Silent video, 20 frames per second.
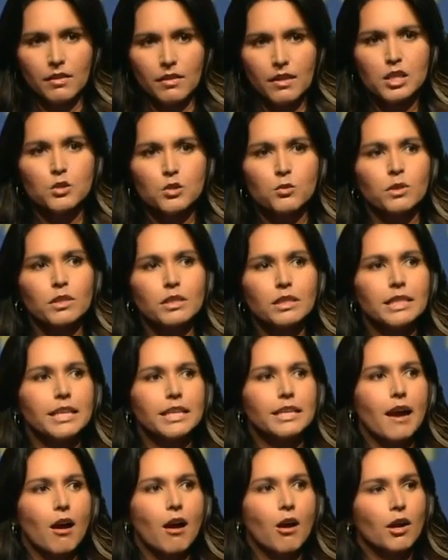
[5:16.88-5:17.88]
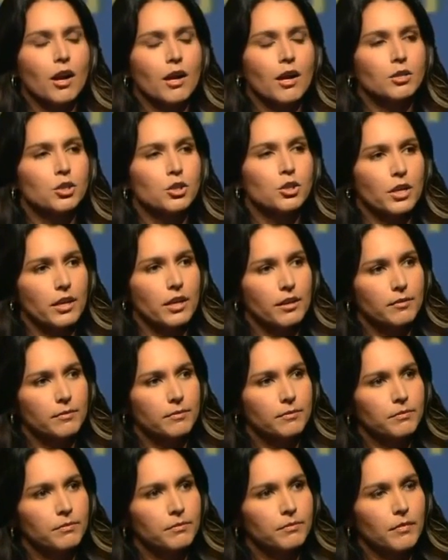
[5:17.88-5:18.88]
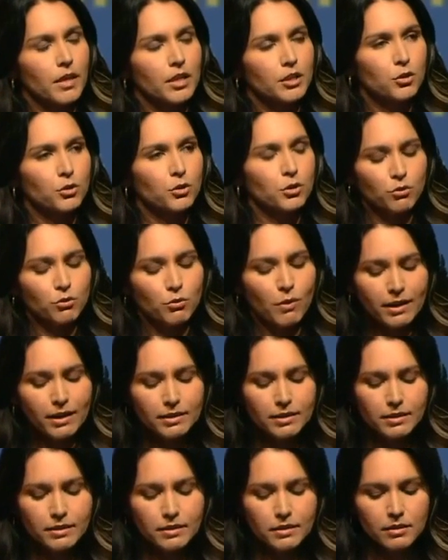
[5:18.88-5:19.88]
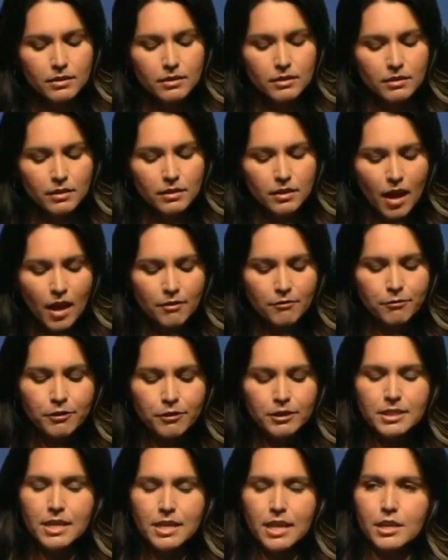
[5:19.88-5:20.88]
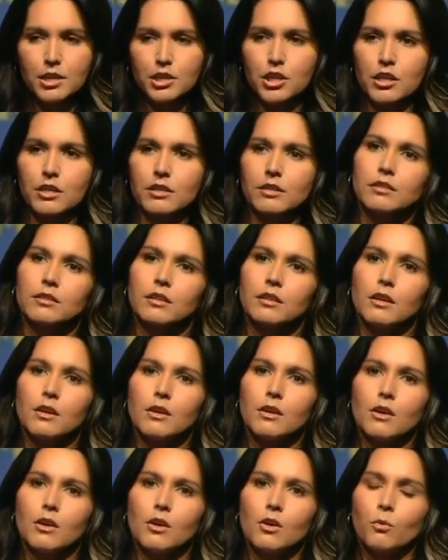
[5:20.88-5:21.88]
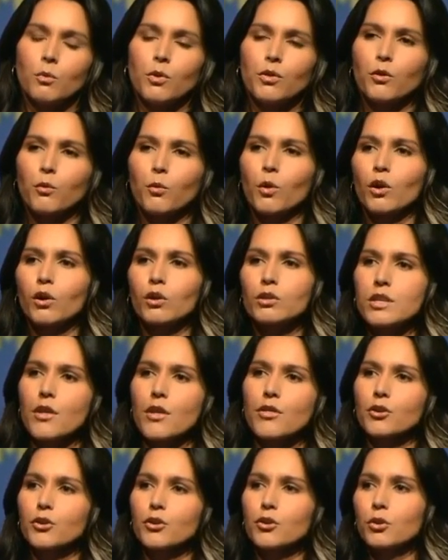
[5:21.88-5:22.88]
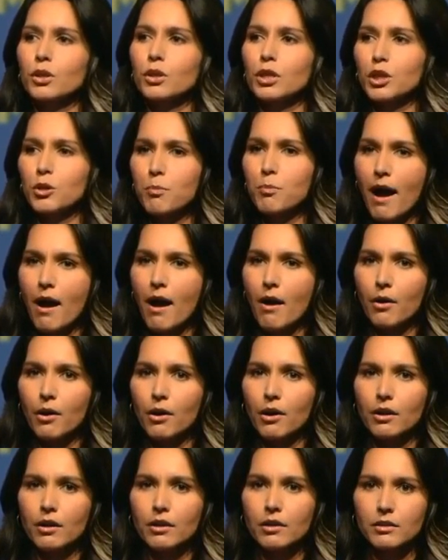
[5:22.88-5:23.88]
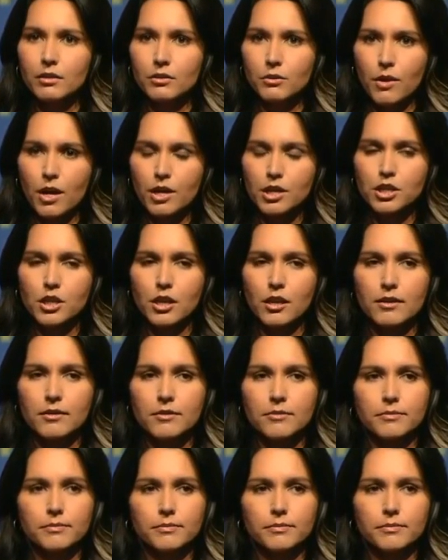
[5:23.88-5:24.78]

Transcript: This would lead our country into a direct confrontation with the world's other nuclear power, Russia.